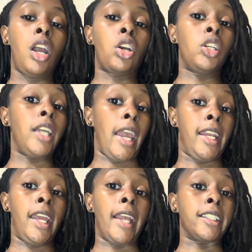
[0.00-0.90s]

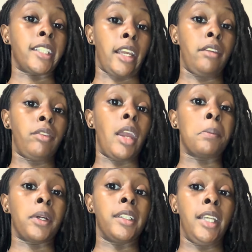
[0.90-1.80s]
creating a safe
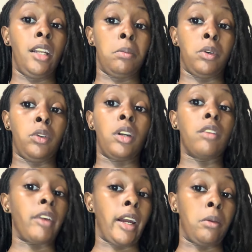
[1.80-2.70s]
and predictable
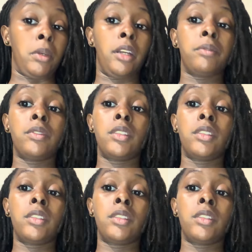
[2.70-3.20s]
environment,